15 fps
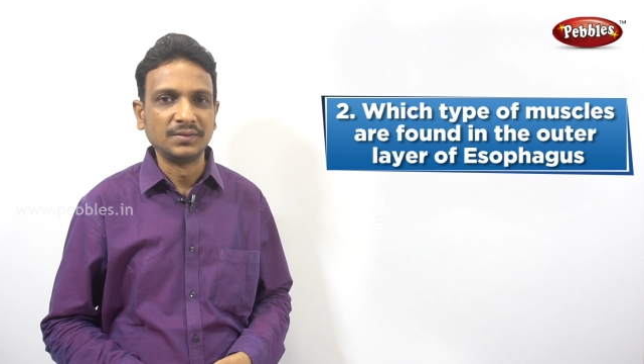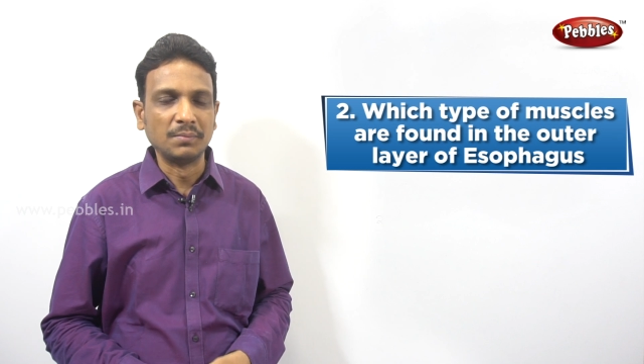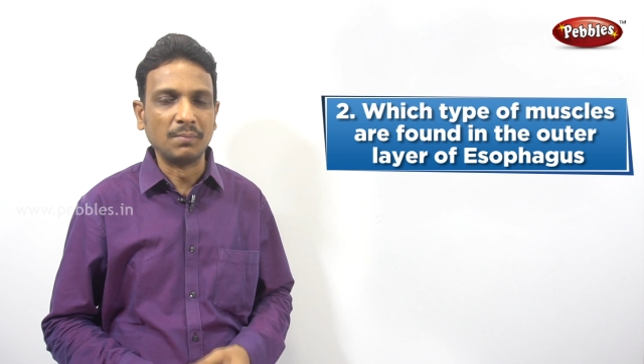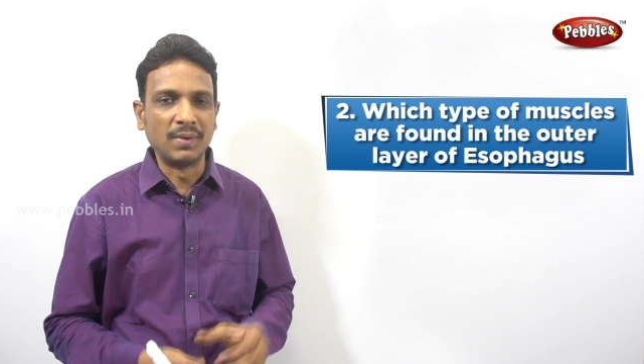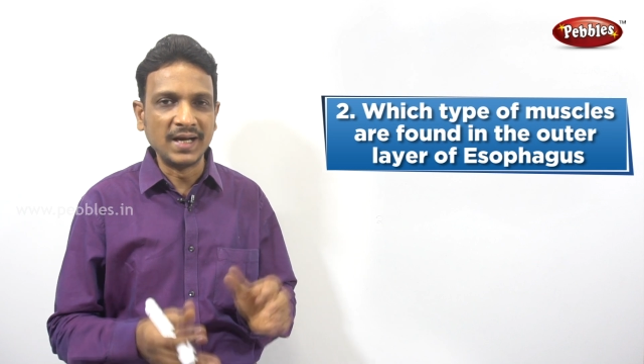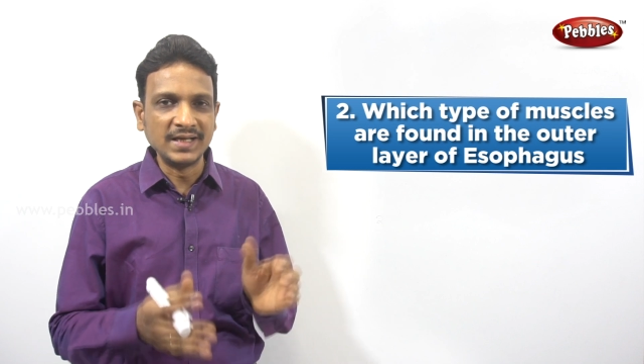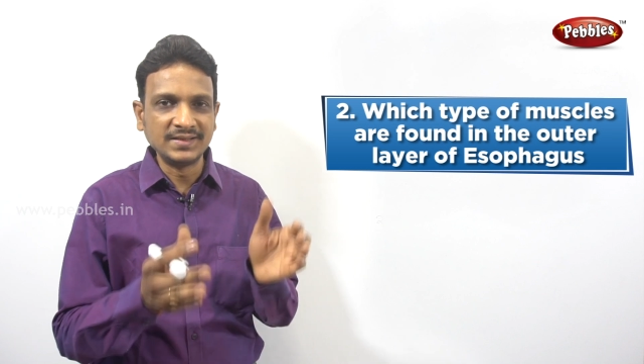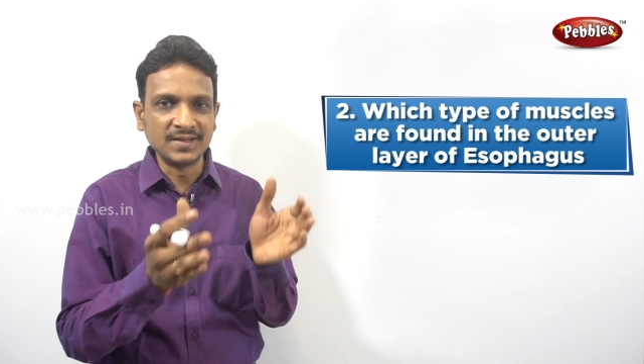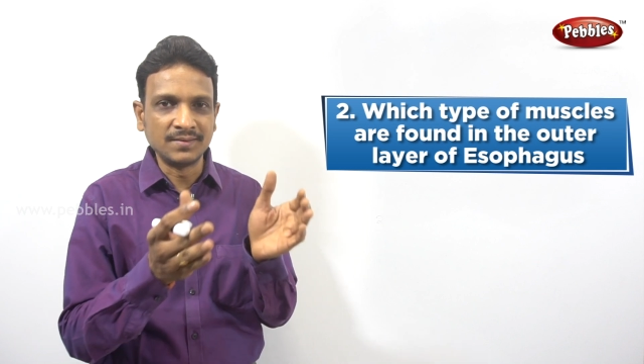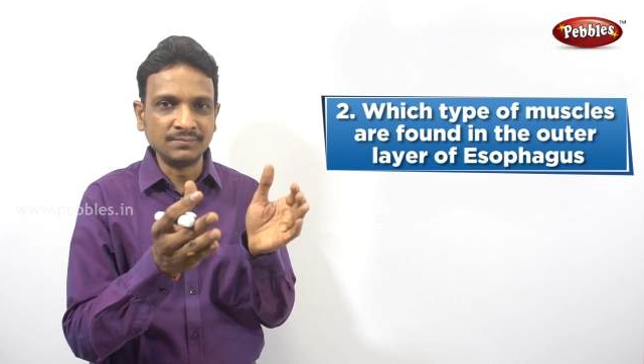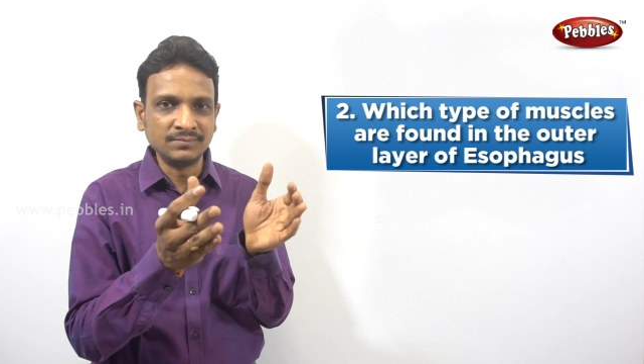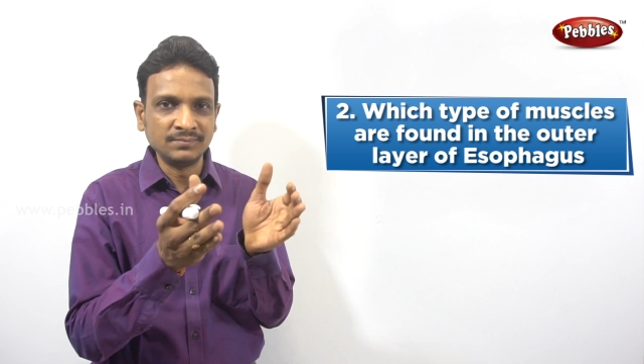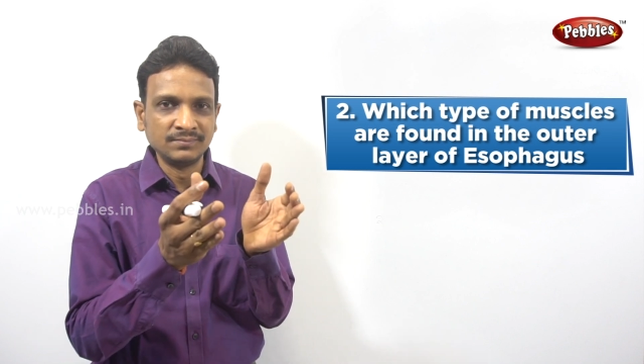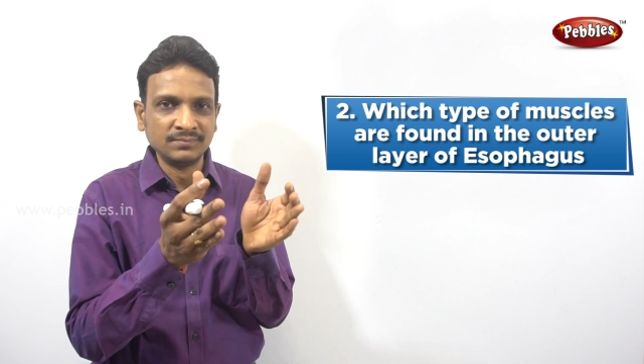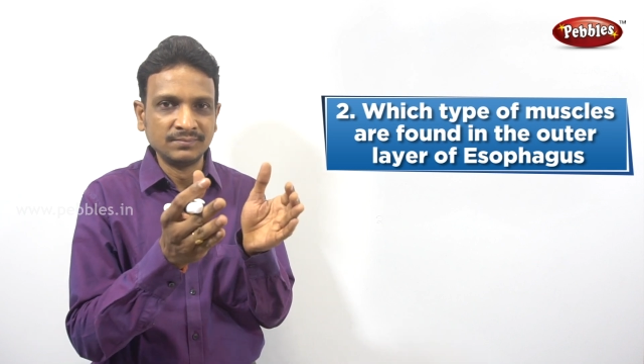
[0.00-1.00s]
by
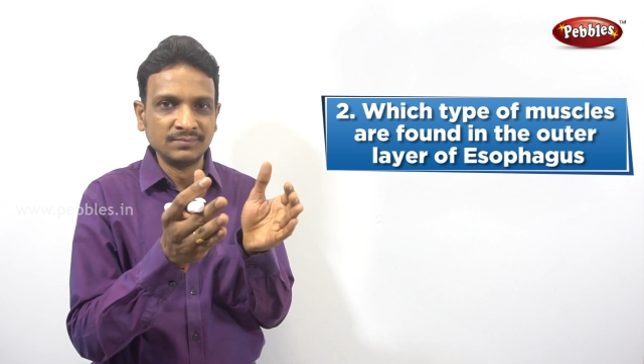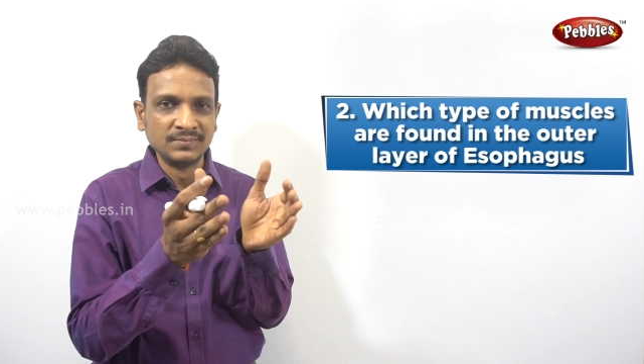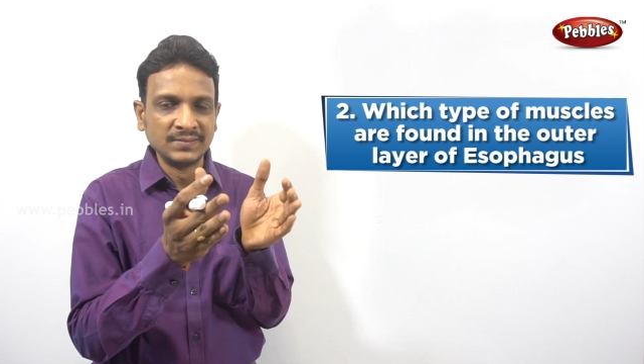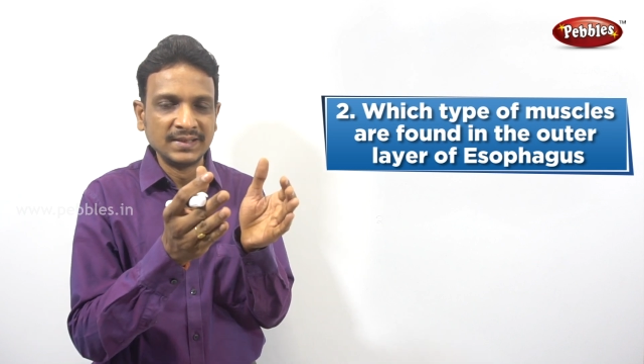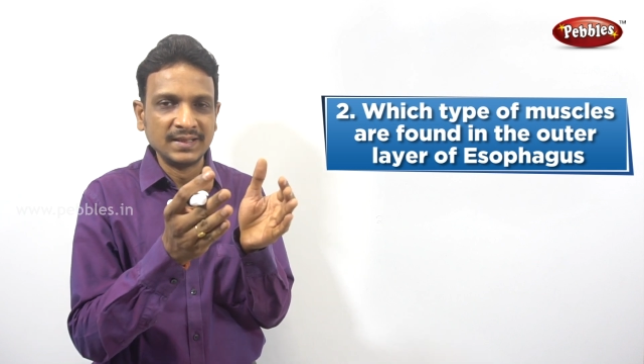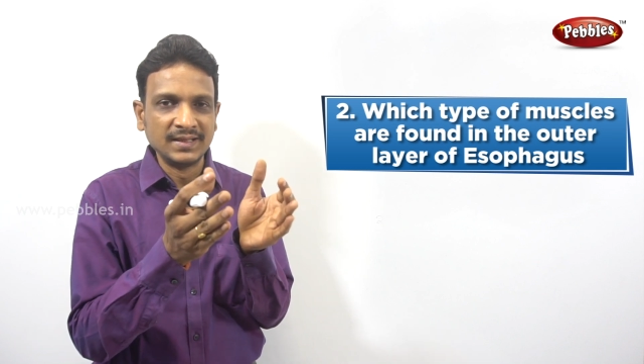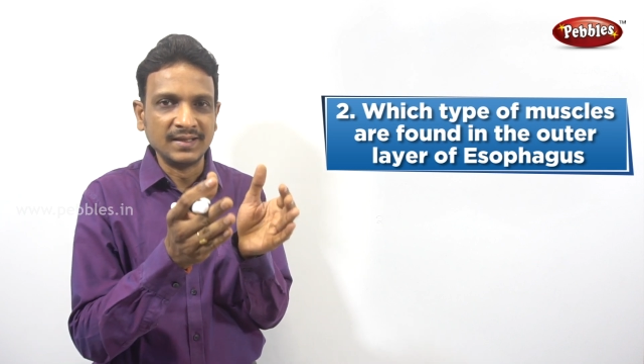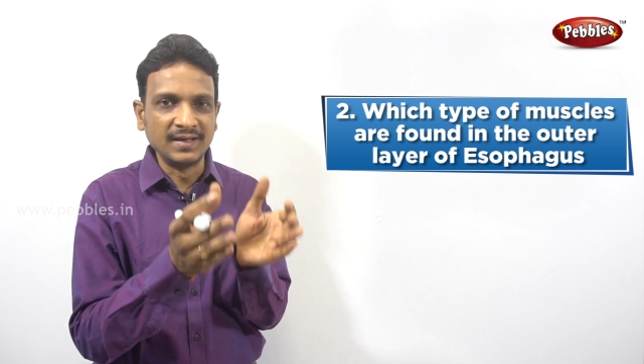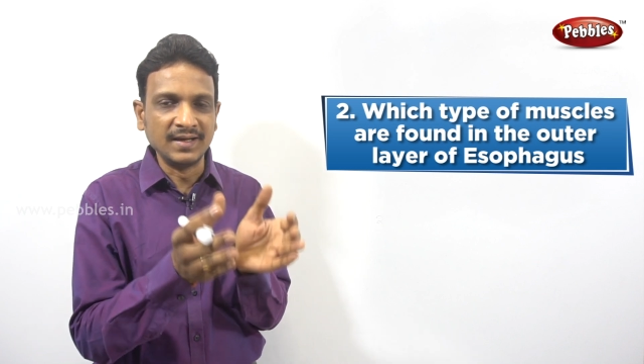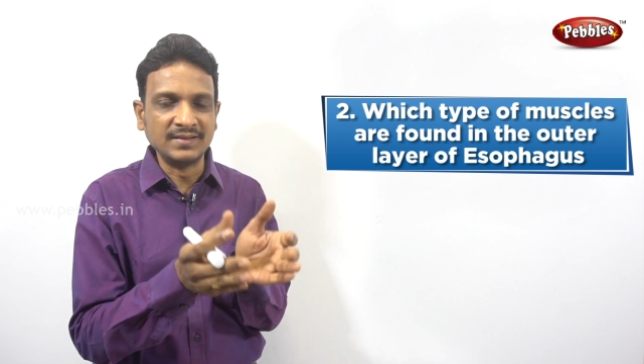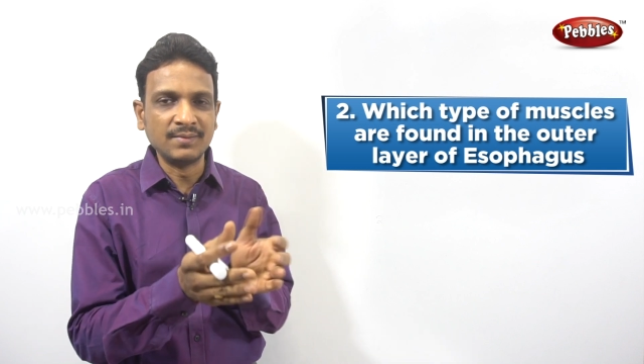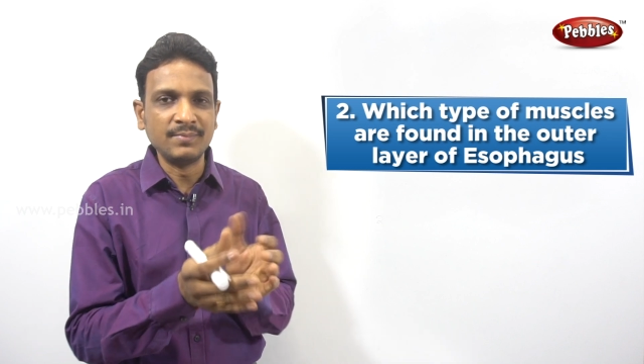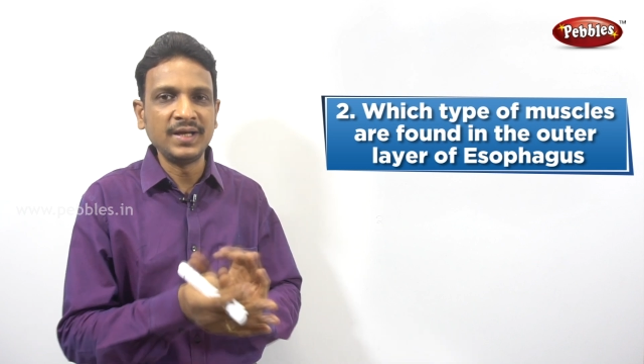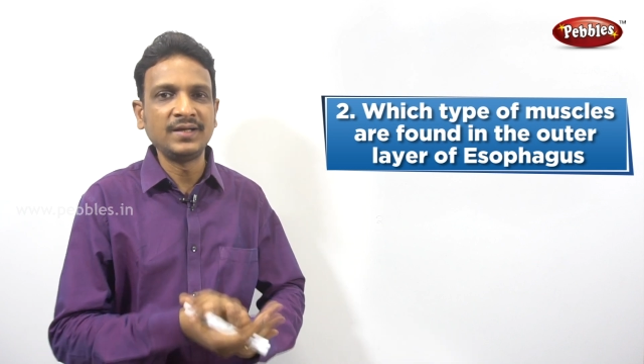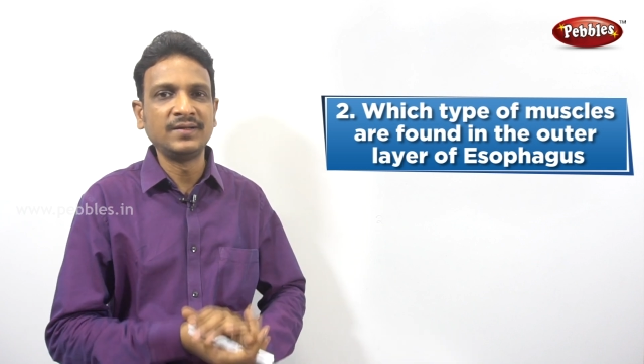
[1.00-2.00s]
some
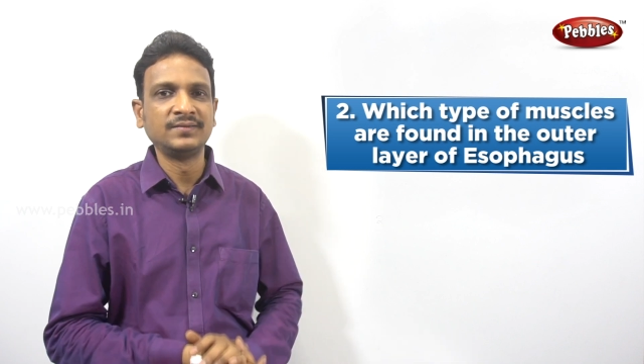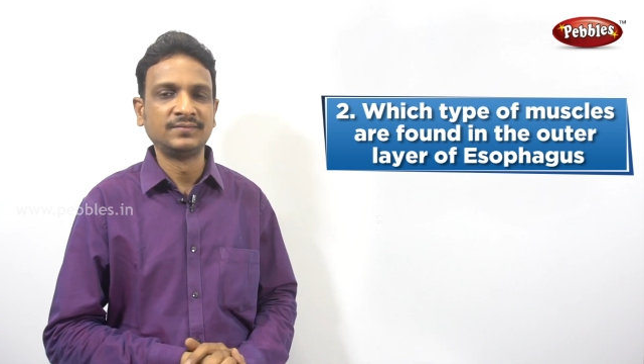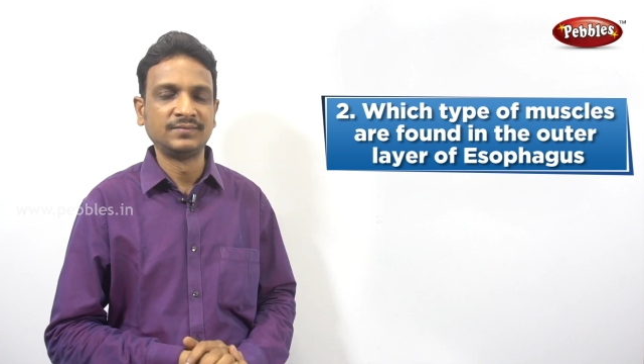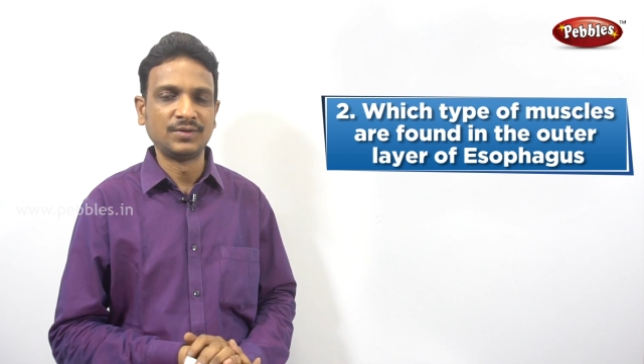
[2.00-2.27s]
rhythmic